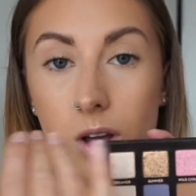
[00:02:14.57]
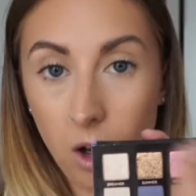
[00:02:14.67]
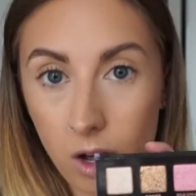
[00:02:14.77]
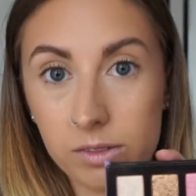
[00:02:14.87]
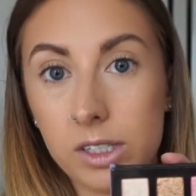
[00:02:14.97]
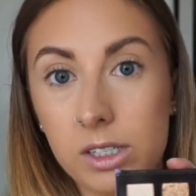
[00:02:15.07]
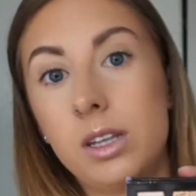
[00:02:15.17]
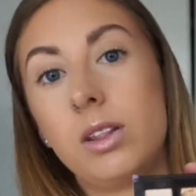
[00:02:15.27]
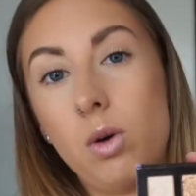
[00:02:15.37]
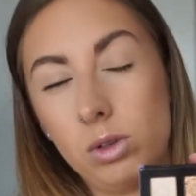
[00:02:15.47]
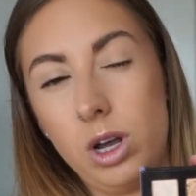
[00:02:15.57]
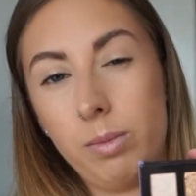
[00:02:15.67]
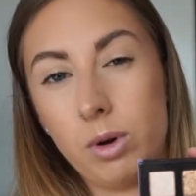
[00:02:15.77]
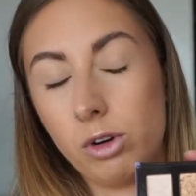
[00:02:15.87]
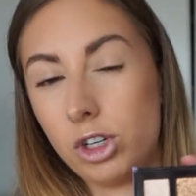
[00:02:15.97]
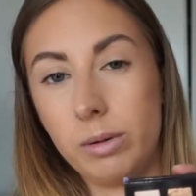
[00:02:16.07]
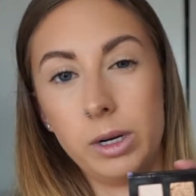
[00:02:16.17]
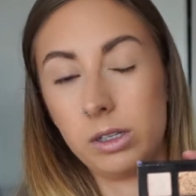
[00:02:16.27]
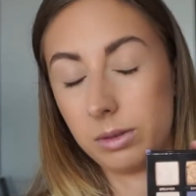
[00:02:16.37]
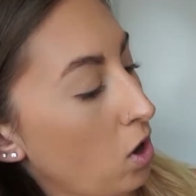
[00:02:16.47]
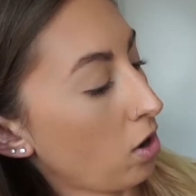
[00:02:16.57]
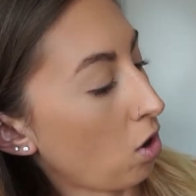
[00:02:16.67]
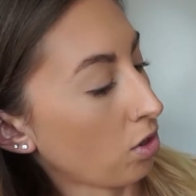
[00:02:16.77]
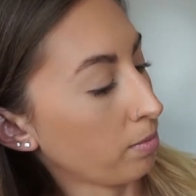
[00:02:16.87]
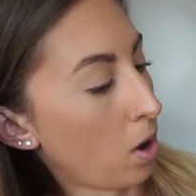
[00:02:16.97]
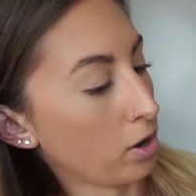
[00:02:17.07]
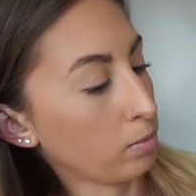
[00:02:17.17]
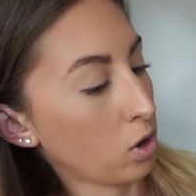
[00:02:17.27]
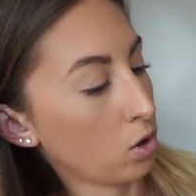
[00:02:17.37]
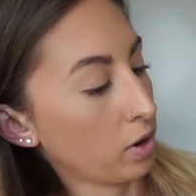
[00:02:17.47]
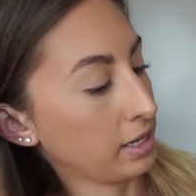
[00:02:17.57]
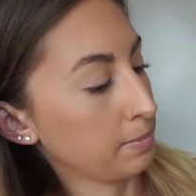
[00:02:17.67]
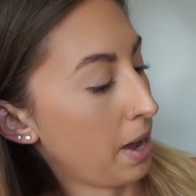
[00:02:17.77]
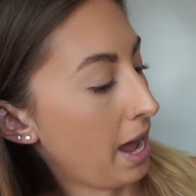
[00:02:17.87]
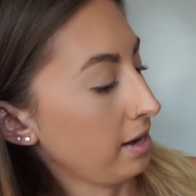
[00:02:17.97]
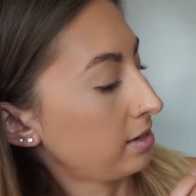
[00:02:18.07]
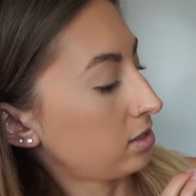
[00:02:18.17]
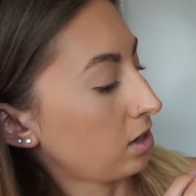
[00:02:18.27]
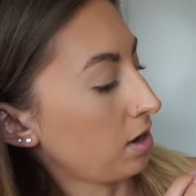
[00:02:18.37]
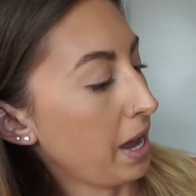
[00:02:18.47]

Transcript: Obviously the whole top row is shimmers. Not all the bottom row is mattes.